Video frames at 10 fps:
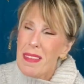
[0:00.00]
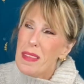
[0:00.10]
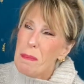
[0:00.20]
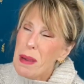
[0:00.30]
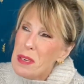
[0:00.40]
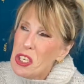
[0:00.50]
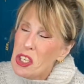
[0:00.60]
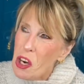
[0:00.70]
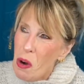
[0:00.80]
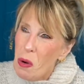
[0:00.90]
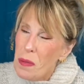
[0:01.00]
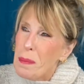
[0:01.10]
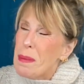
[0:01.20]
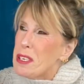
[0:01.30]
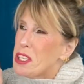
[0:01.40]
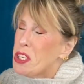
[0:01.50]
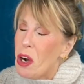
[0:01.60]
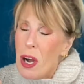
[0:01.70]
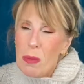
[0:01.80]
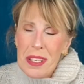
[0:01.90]
the baby doll. The baby
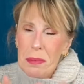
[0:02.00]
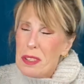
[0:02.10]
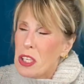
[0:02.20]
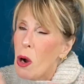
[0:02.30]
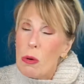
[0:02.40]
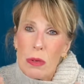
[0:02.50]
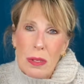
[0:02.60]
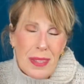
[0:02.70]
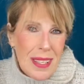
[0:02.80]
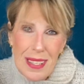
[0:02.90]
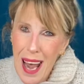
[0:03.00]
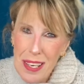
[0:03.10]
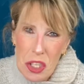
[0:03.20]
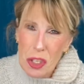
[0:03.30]
doll was a total disaster.